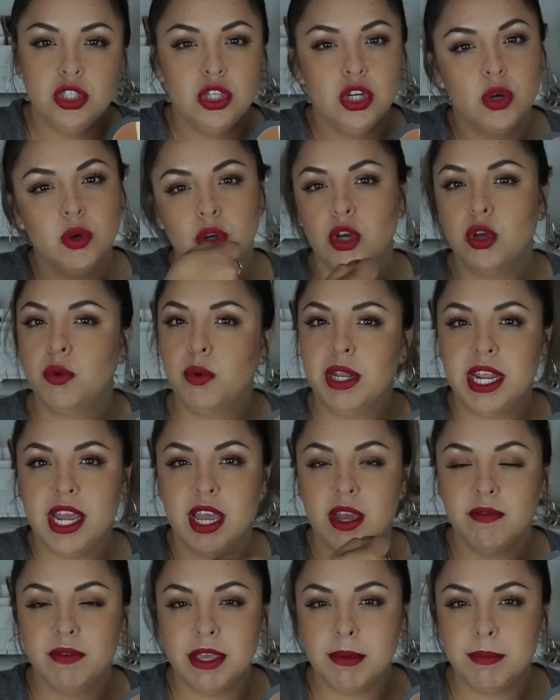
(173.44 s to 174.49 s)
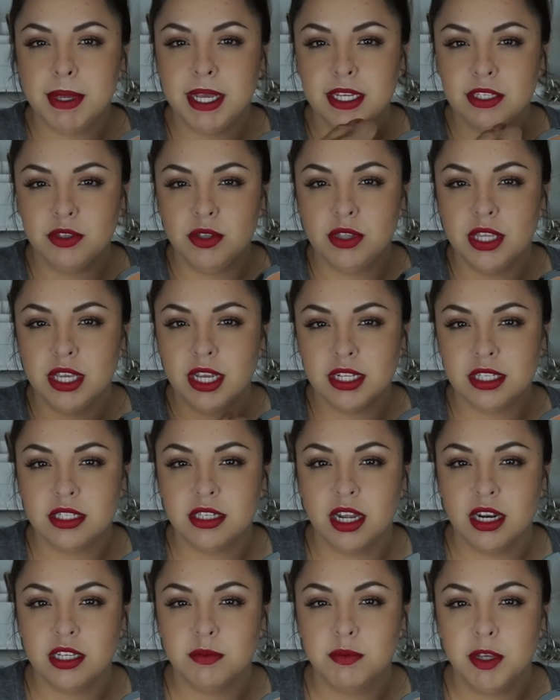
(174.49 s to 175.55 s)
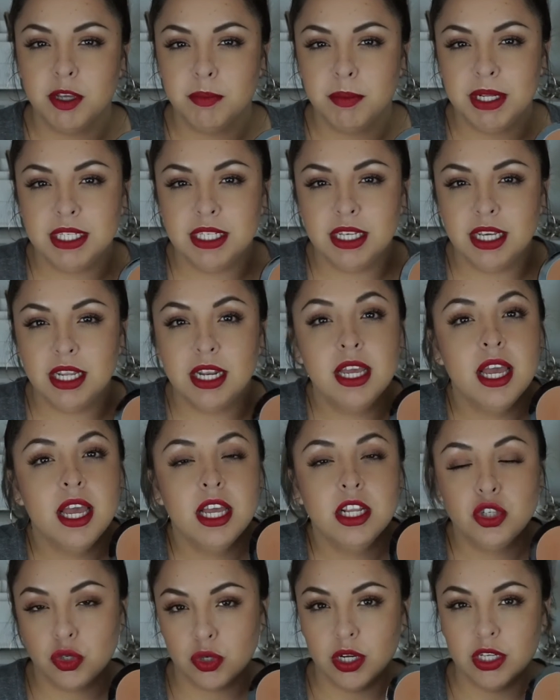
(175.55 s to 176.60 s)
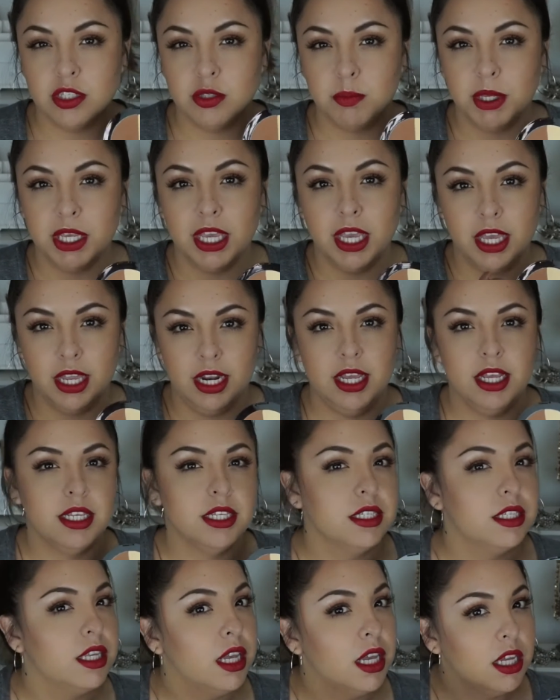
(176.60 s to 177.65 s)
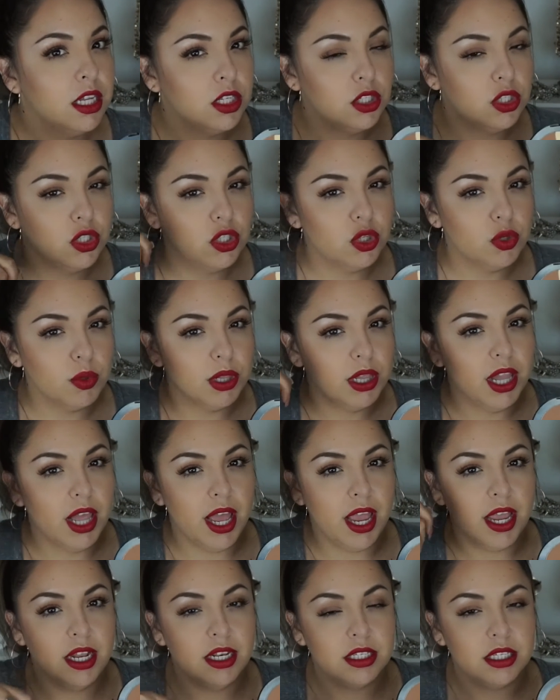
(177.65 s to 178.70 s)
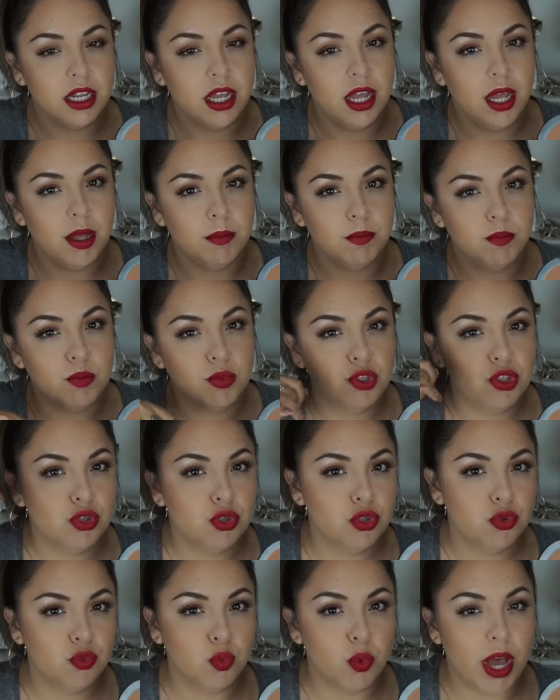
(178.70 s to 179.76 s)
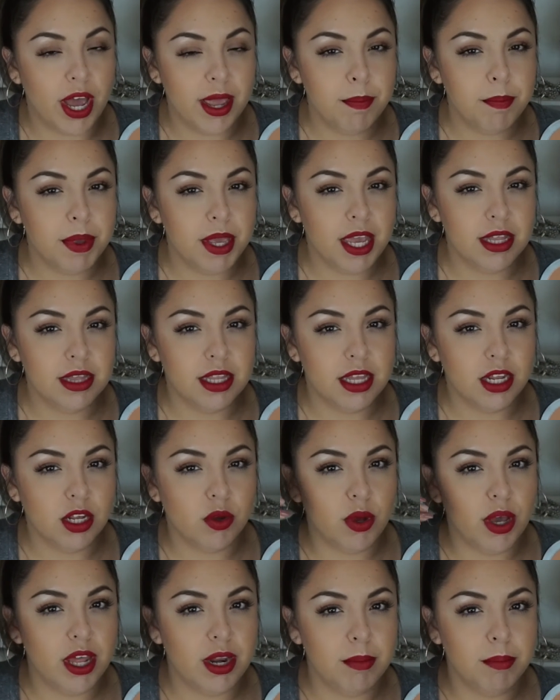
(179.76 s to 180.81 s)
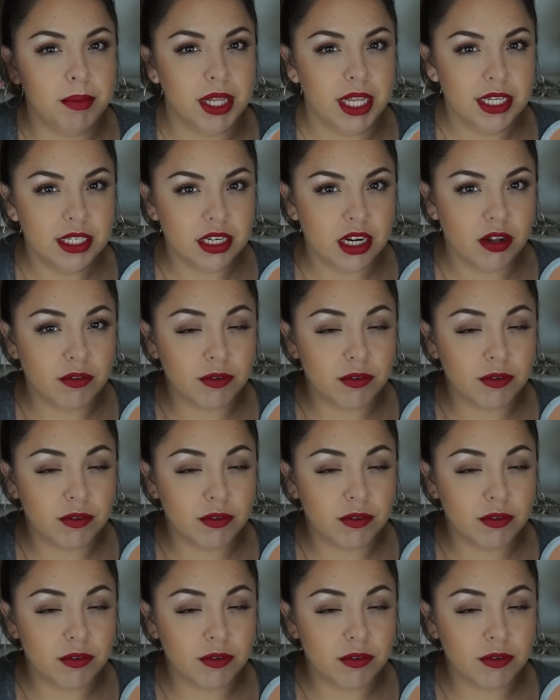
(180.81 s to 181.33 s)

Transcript: Don't go in heavy because you think it's not as pigmented. Trust me, it is. Do a light swipe and then go ahead and blend it